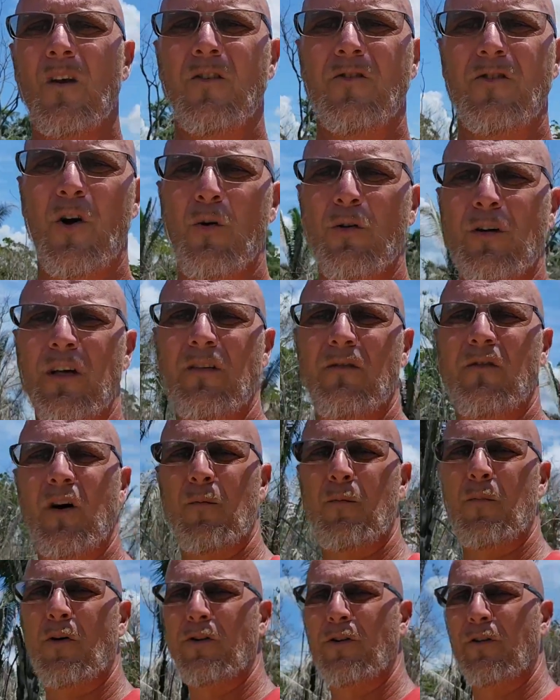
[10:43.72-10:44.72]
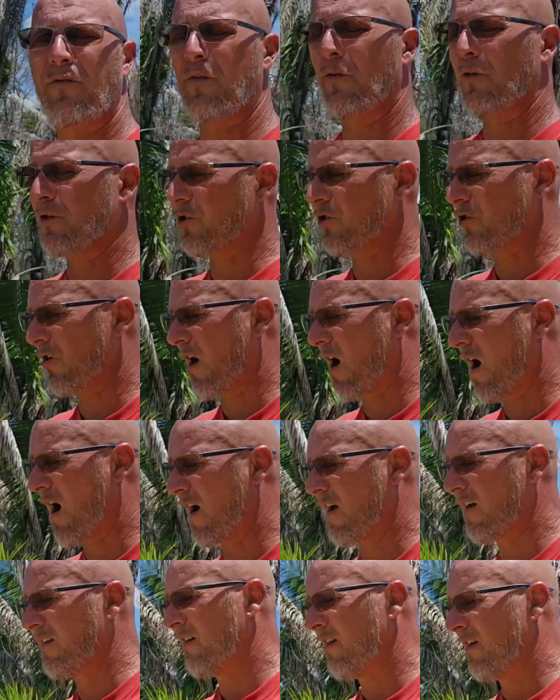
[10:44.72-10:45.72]
Don't give up on your first
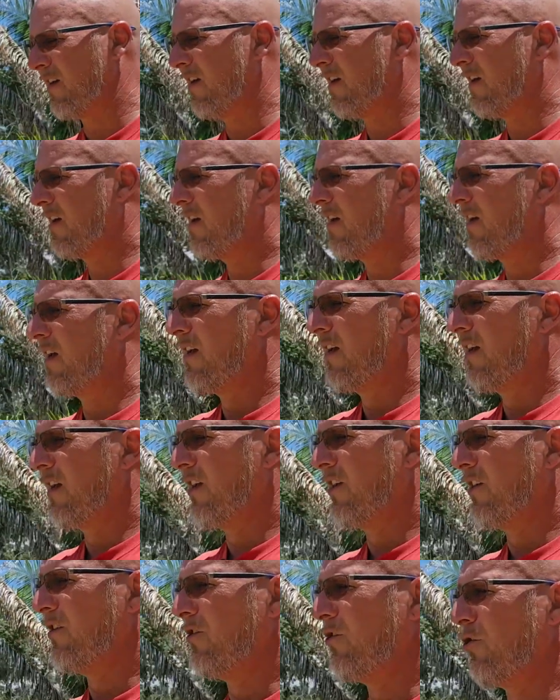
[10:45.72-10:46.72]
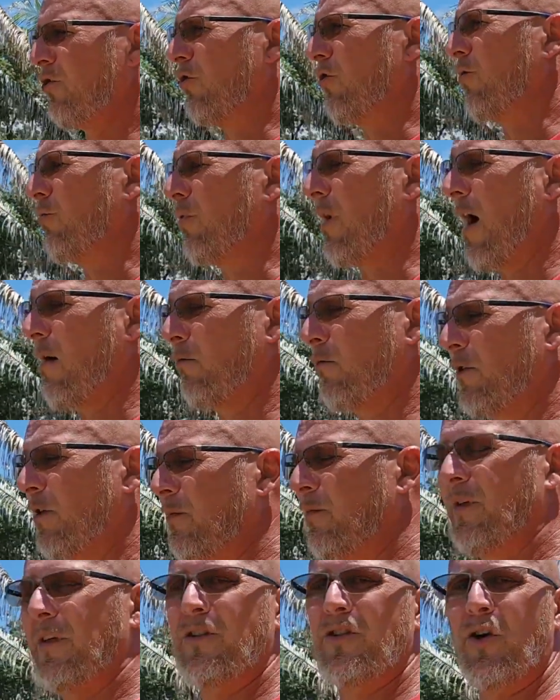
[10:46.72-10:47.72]
try. You'll
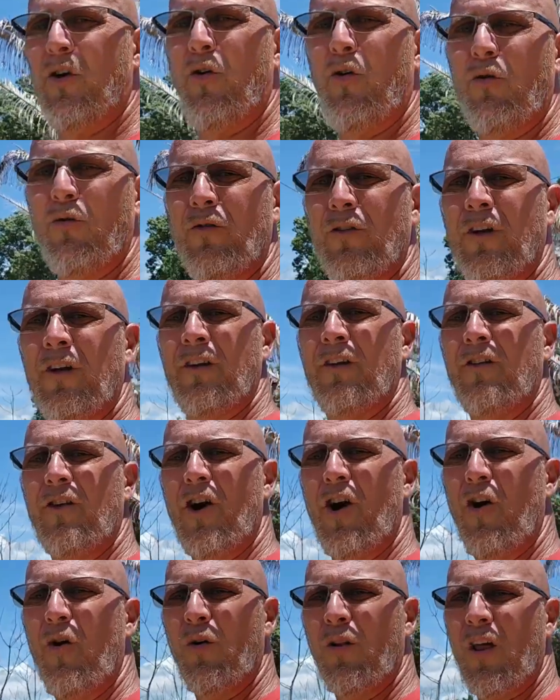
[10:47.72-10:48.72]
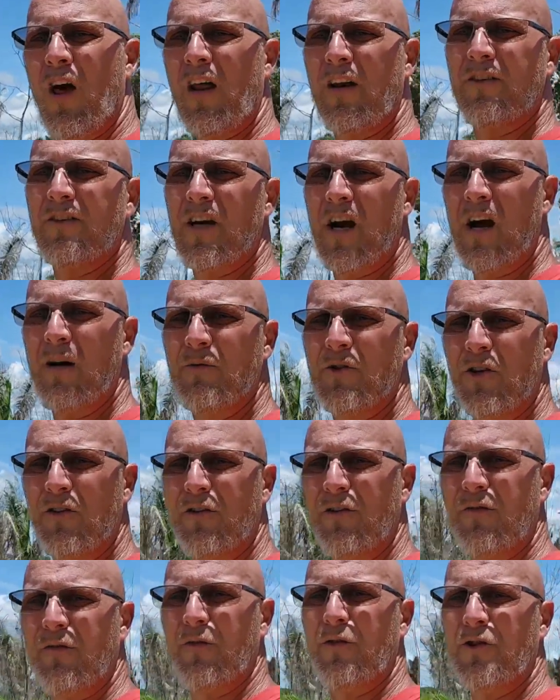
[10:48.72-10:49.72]
probably be told no a lot of times on
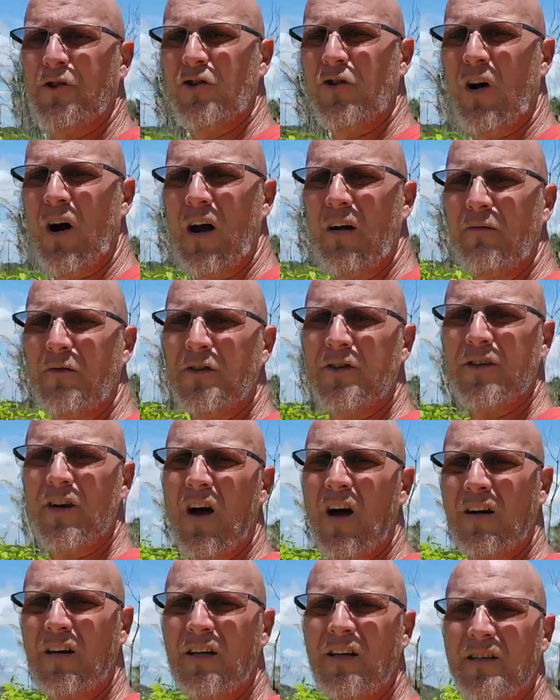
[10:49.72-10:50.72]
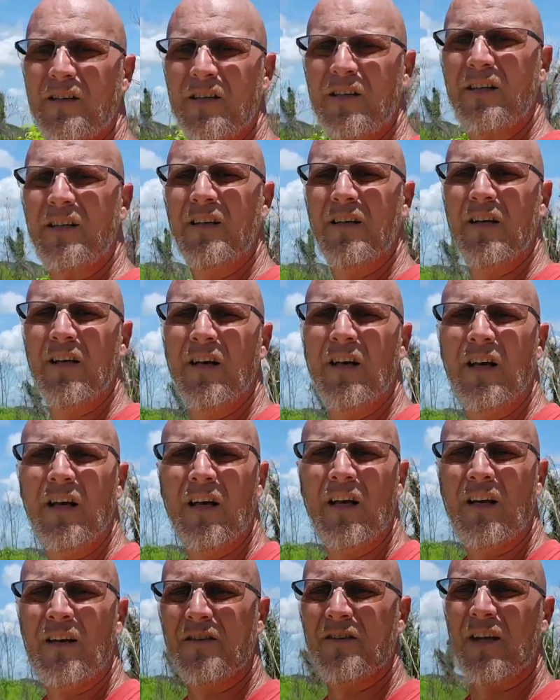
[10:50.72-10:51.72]
your first try if it's not easy.
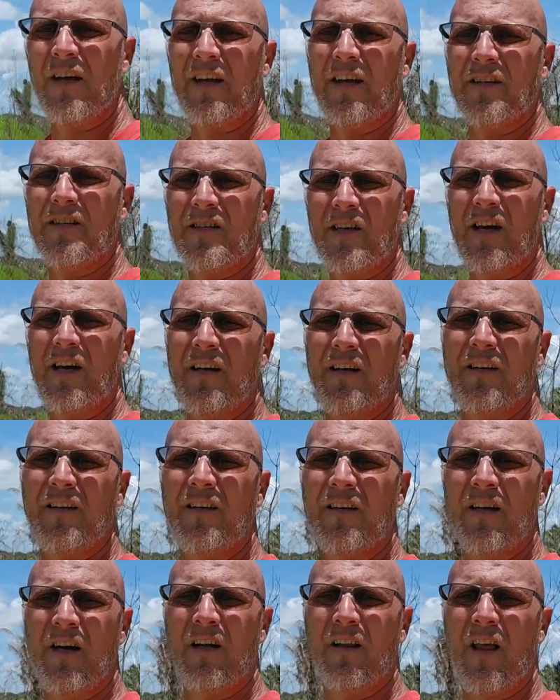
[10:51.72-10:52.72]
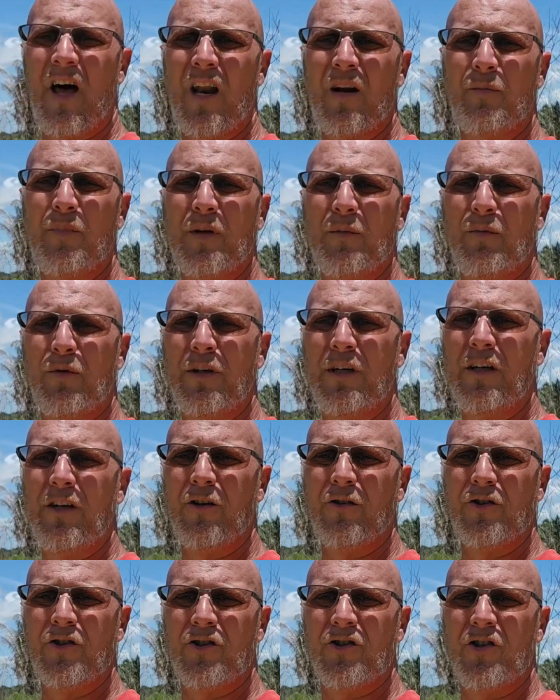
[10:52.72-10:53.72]
Because like I said, a lot of people
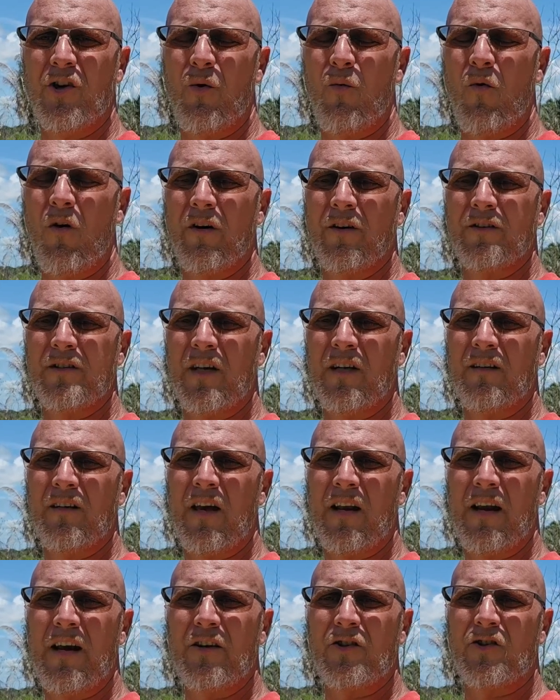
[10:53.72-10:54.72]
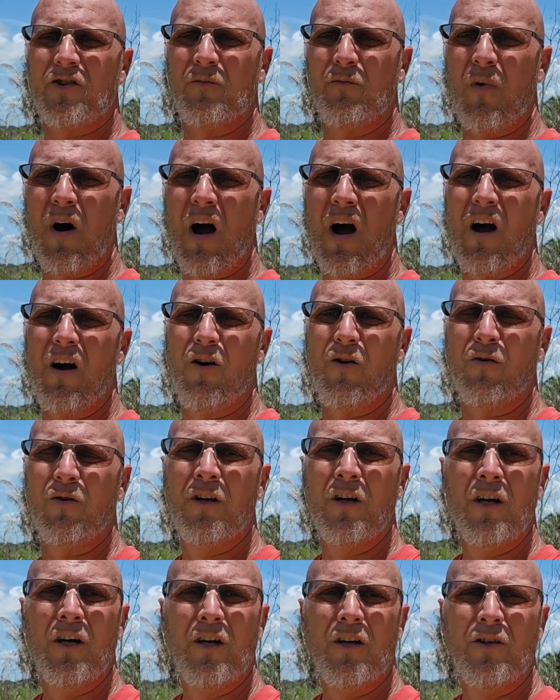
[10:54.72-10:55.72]
here just don't want to take that extra mile
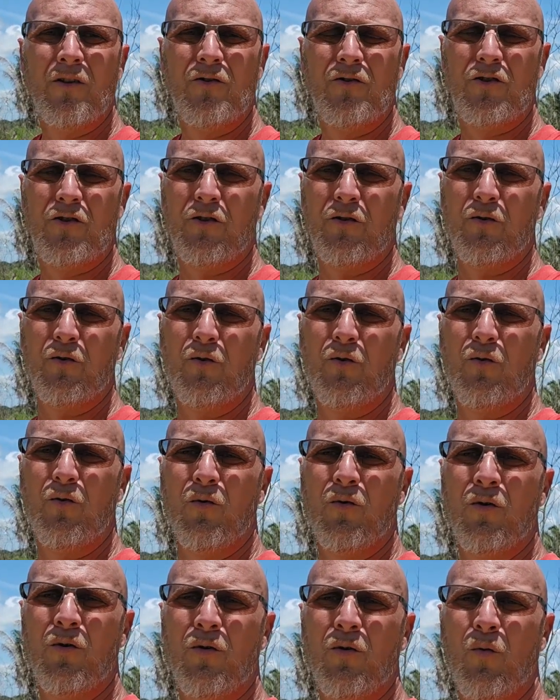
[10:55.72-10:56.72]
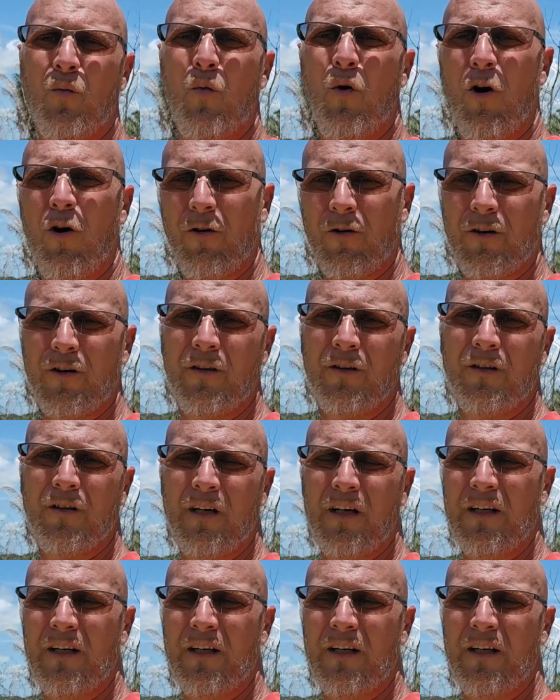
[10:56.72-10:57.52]
to work.